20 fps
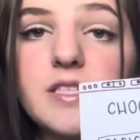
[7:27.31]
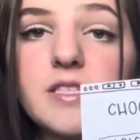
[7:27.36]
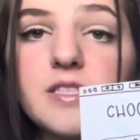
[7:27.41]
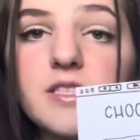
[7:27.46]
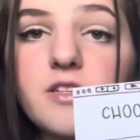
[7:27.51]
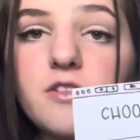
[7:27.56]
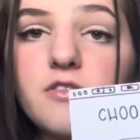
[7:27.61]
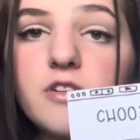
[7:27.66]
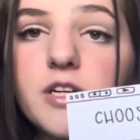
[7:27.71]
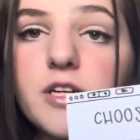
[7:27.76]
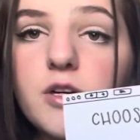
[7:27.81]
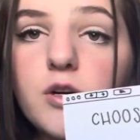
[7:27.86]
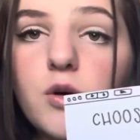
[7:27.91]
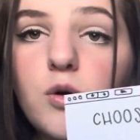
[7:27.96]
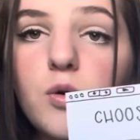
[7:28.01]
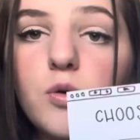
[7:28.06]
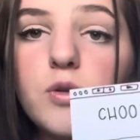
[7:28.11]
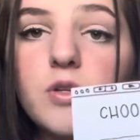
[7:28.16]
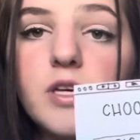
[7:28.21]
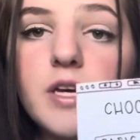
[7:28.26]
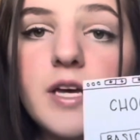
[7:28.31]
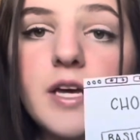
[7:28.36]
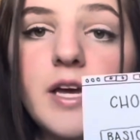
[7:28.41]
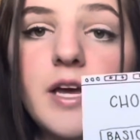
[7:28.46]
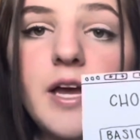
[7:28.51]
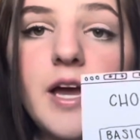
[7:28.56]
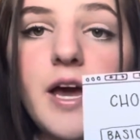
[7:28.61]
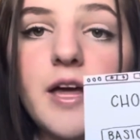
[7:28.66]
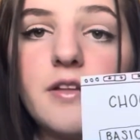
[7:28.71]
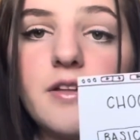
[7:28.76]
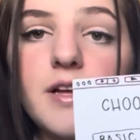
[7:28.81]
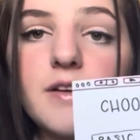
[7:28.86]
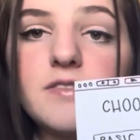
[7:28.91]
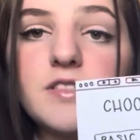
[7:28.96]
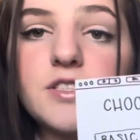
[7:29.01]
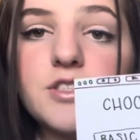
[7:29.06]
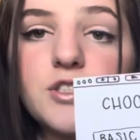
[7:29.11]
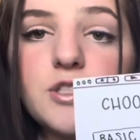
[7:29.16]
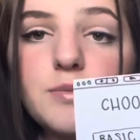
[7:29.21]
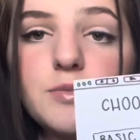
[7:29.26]
silver, and gold, and they'll have
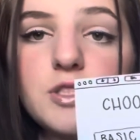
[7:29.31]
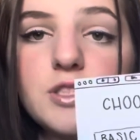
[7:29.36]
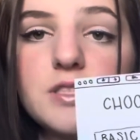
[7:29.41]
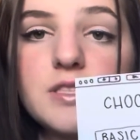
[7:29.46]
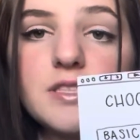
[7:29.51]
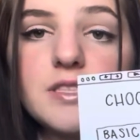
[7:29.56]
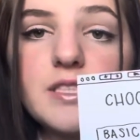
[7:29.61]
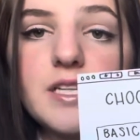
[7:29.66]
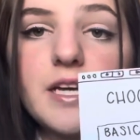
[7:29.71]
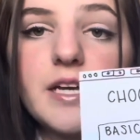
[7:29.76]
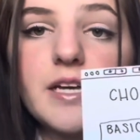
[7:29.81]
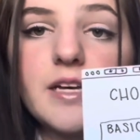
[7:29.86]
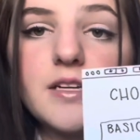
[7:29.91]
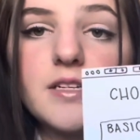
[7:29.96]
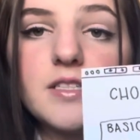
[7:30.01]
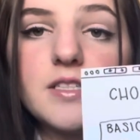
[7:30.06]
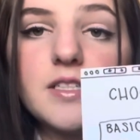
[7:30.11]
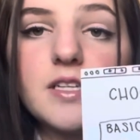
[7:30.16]
descriptions and